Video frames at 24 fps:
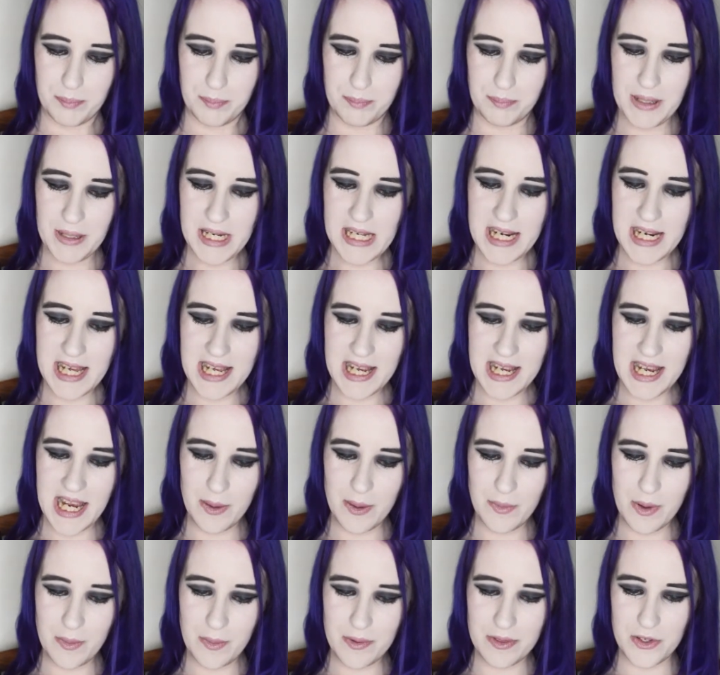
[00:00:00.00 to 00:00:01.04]
But I
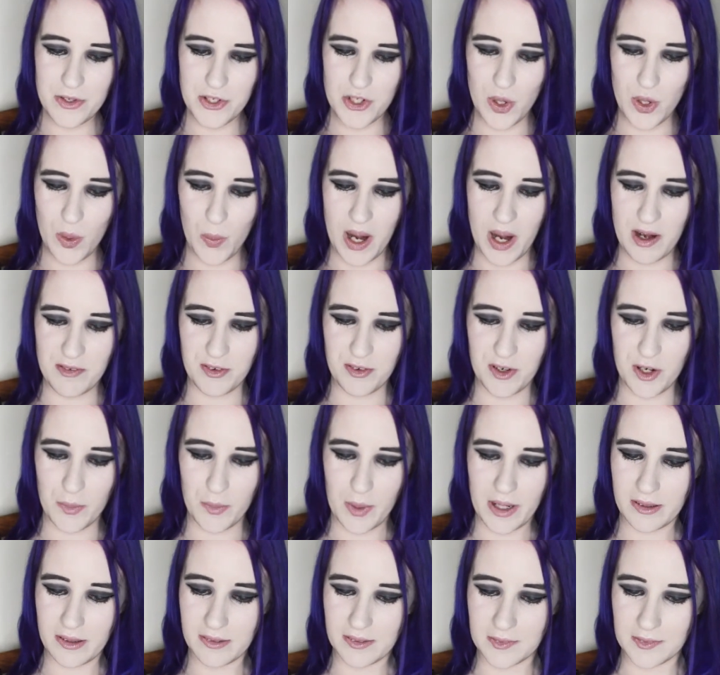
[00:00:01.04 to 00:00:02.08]
went with the short white for a
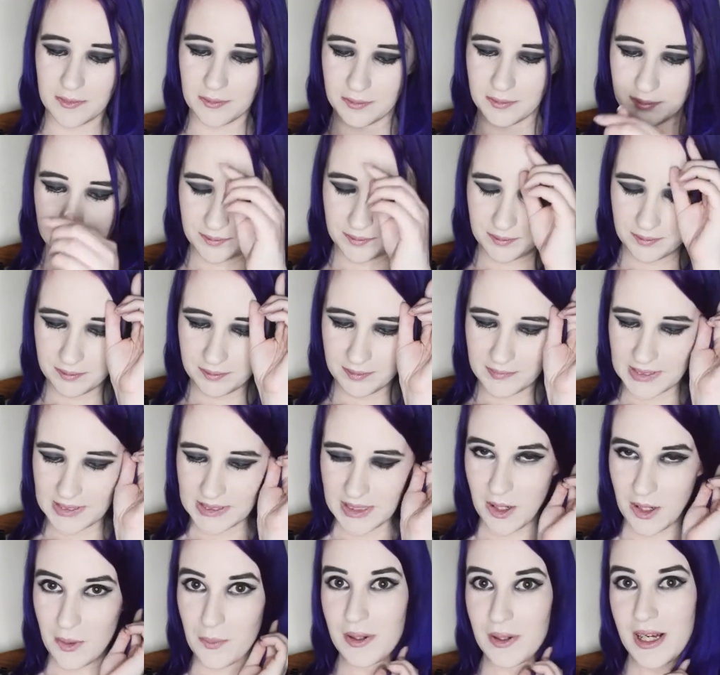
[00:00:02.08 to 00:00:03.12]
while,
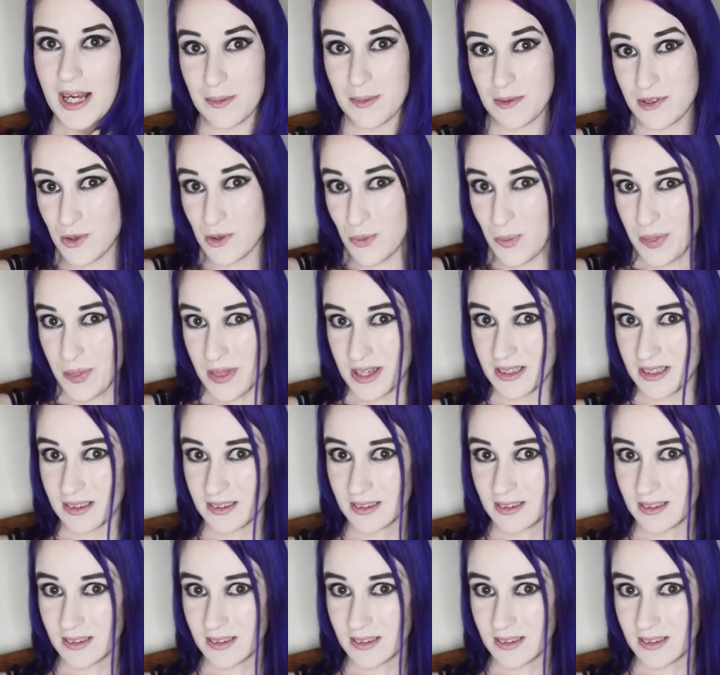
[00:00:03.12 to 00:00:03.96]
so I was cool with it.